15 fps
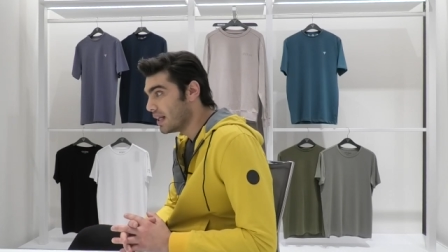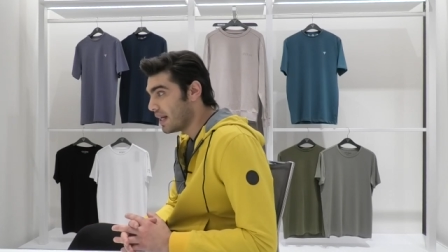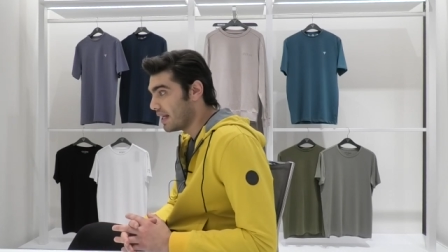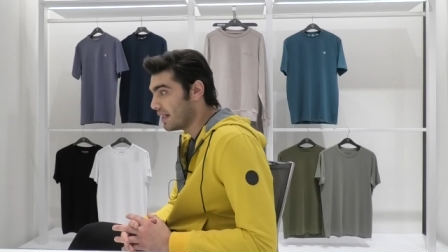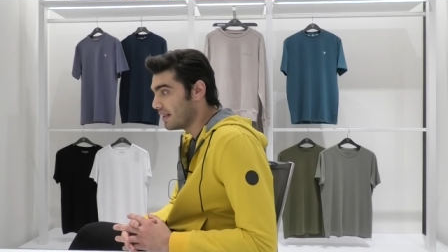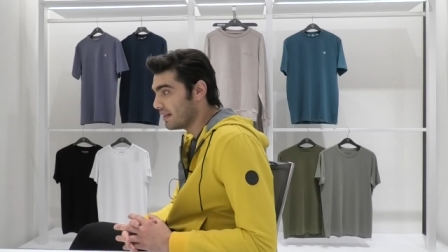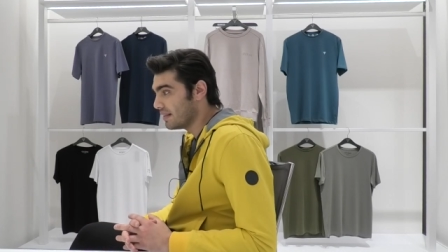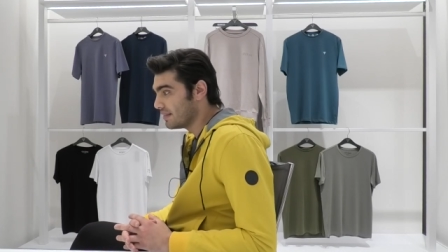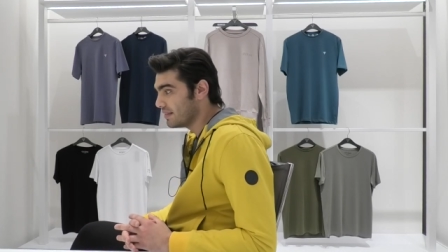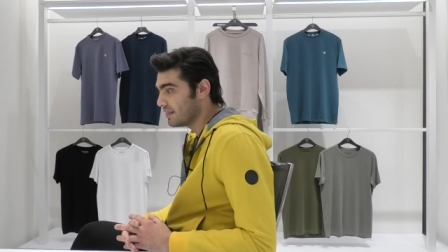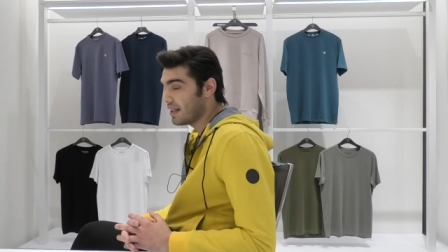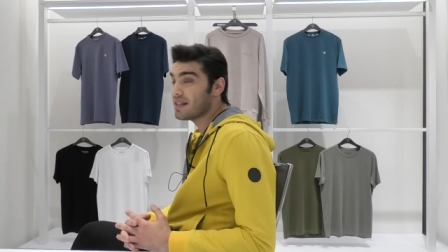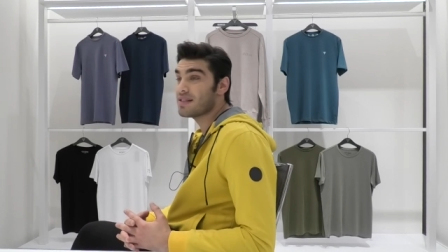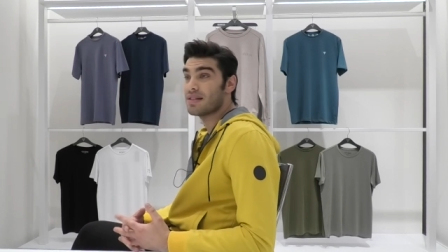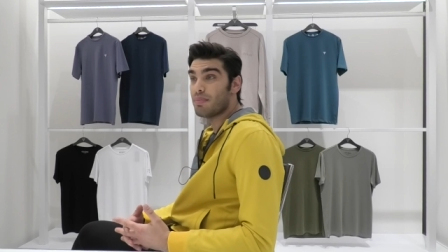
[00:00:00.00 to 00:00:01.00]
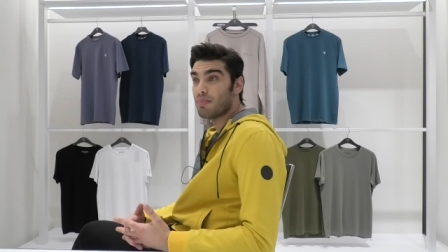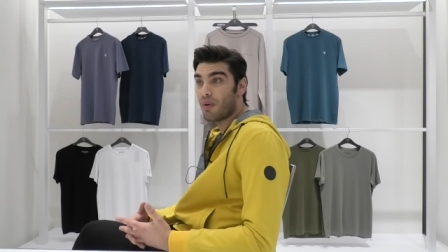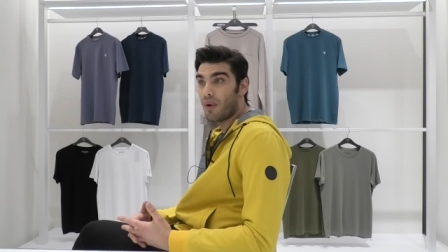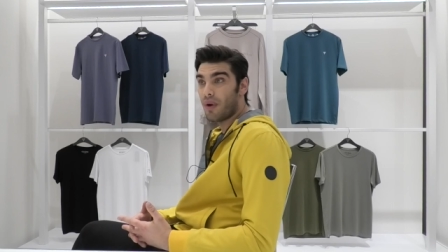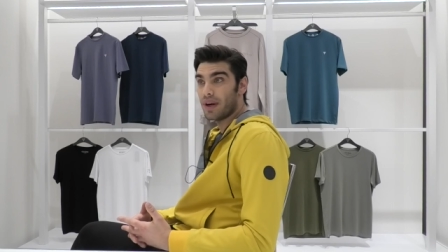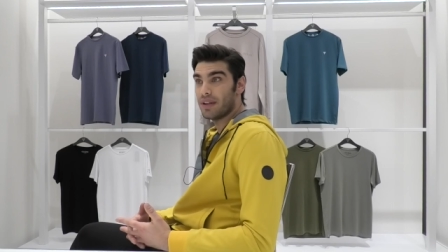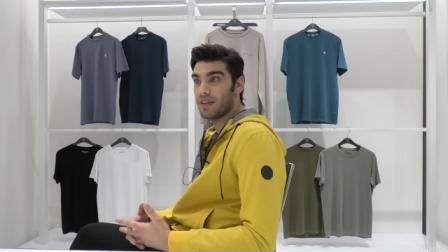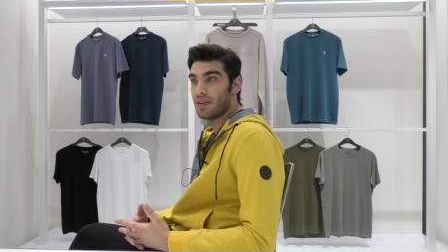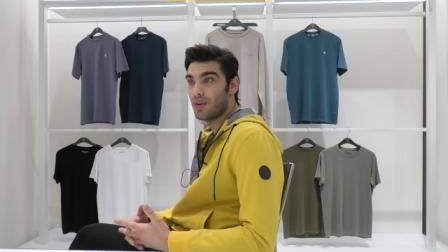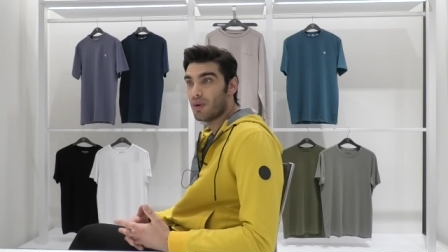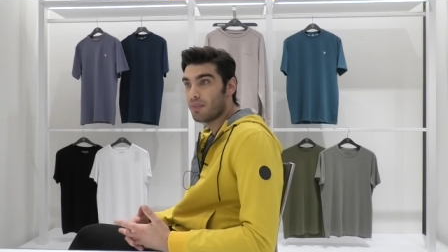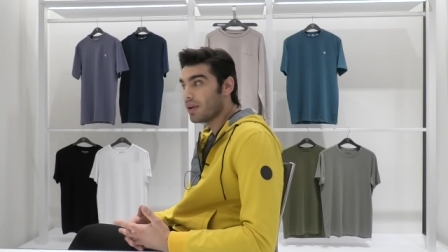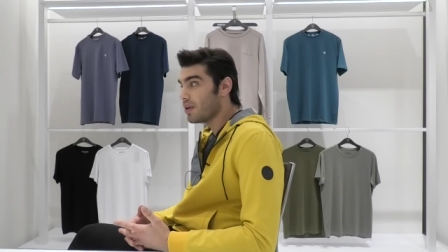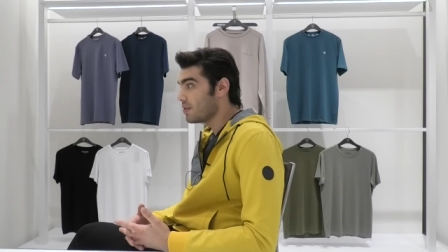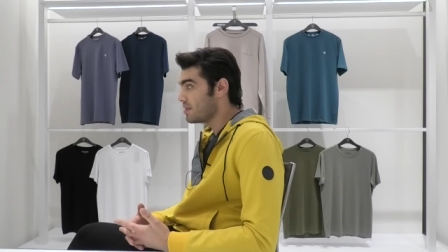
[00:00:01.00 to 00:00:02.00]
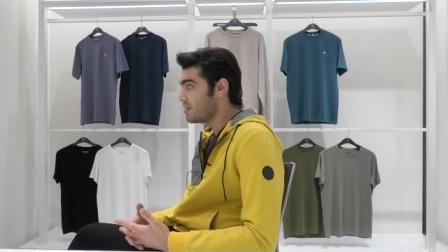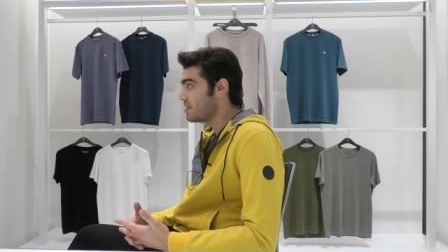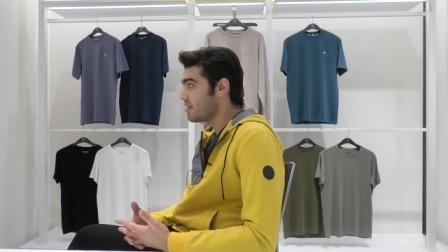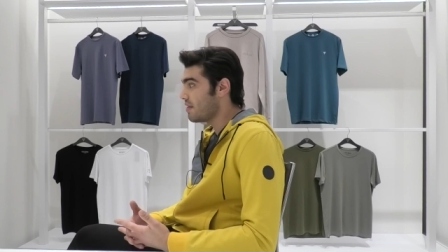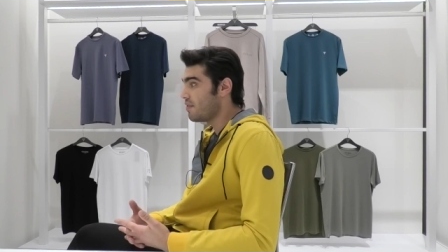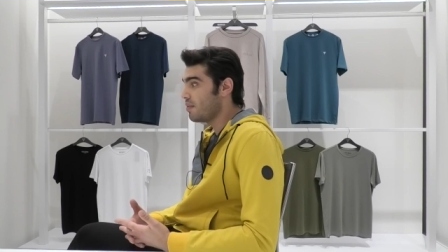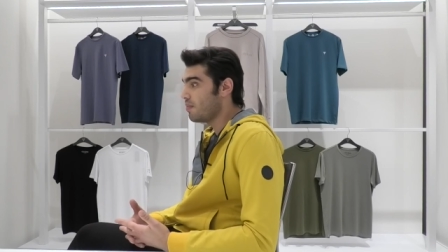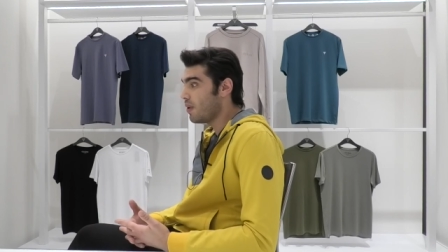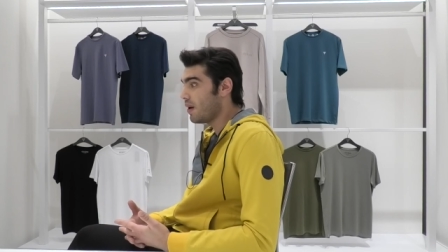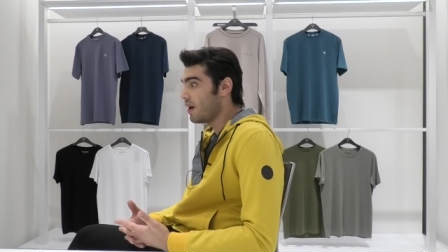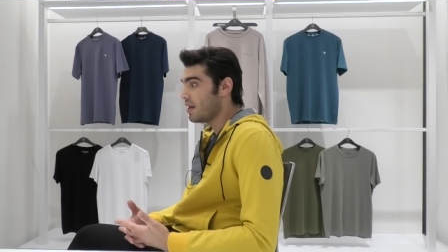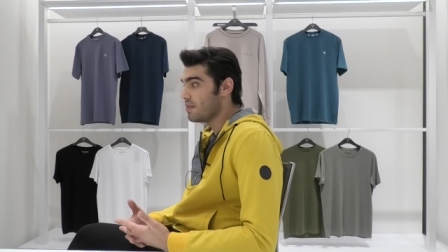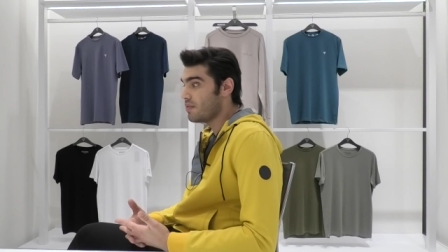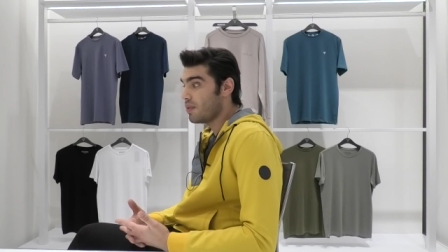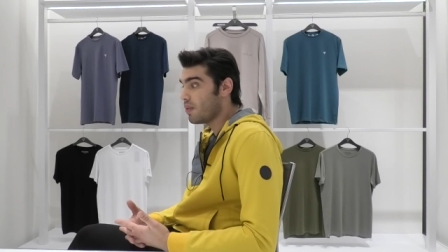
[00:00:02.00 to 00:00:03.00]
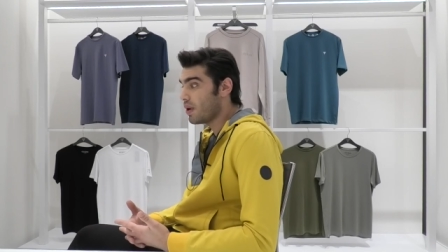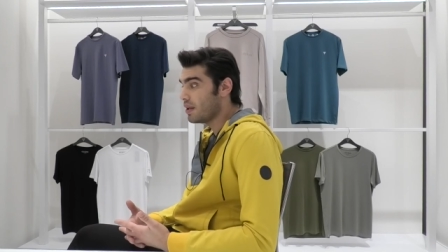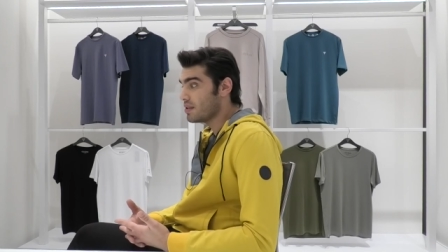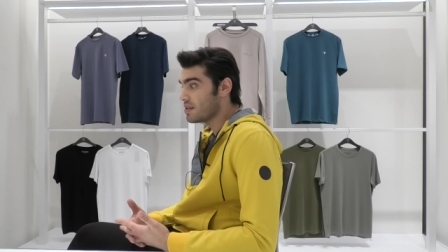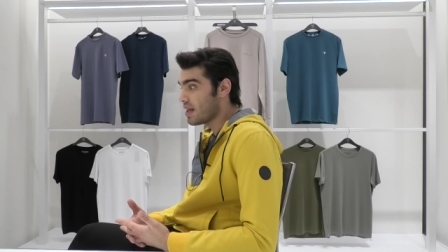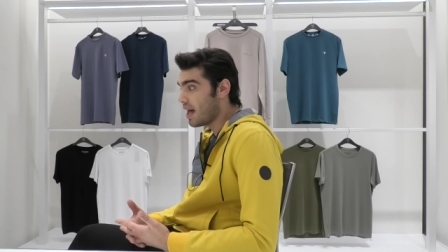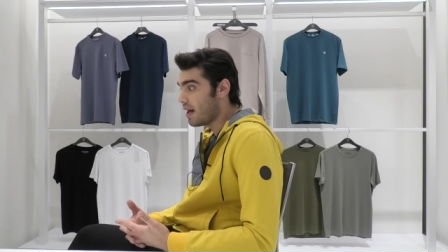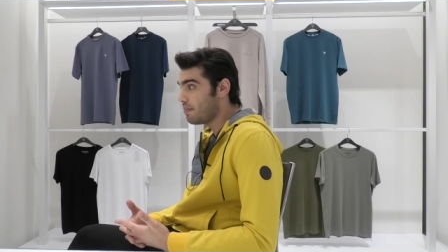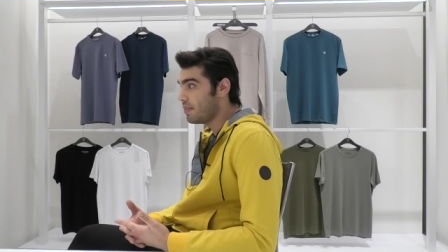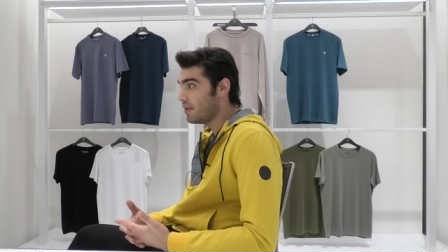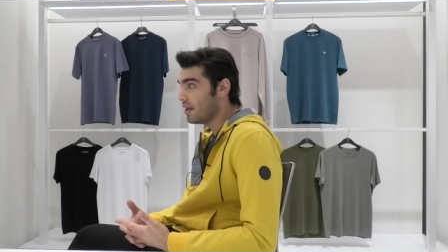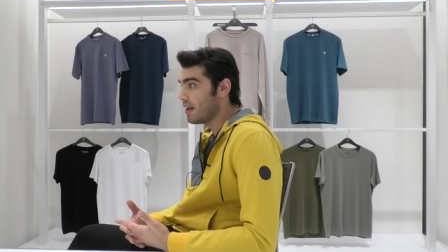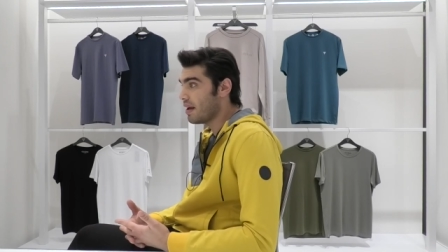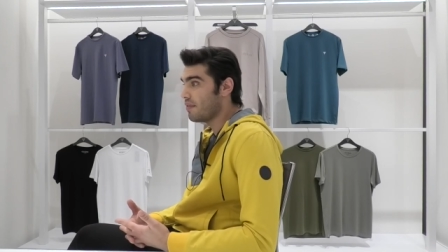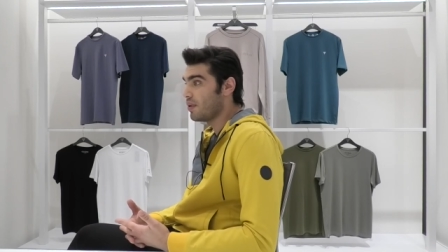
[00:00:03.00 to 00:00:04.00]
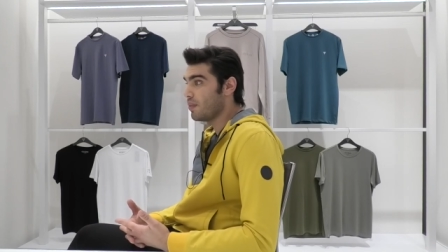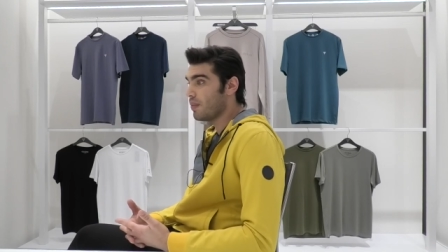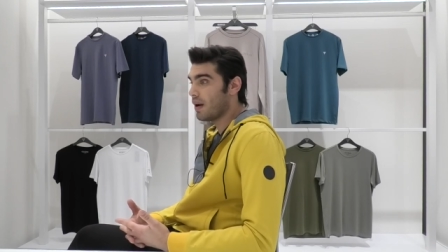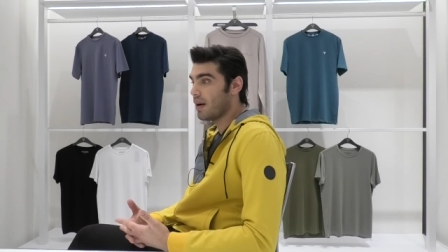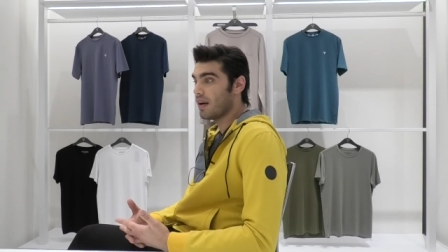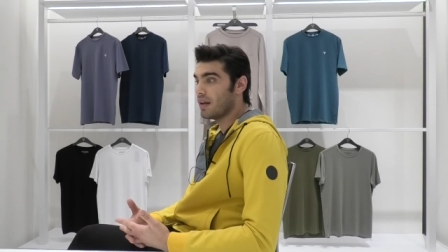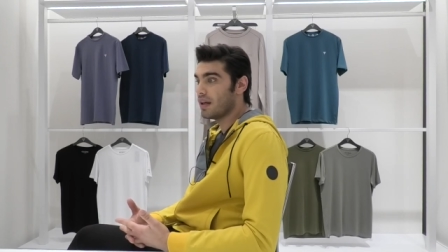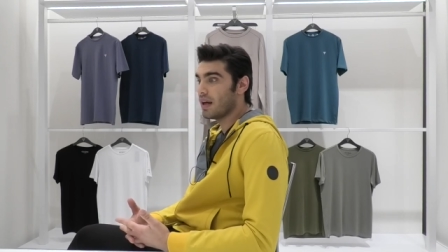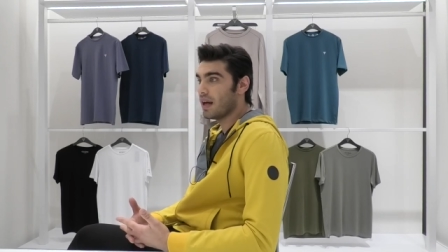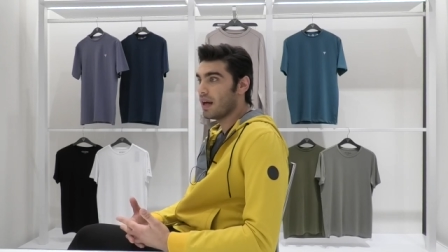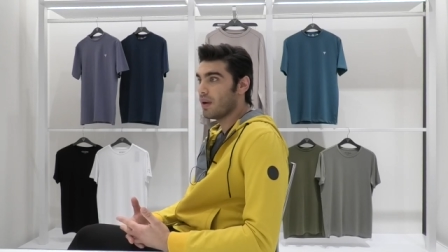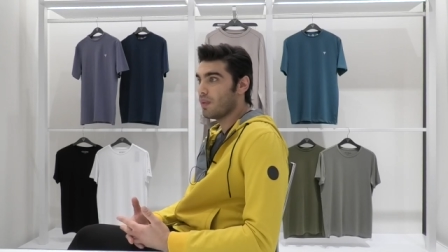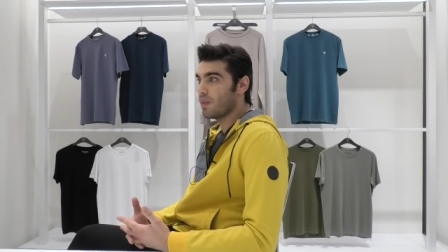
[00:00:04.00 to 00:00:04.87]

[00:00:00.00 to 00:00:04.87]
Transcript: And that's the point, you know, because it's everyone everyone is happy, everyone uh,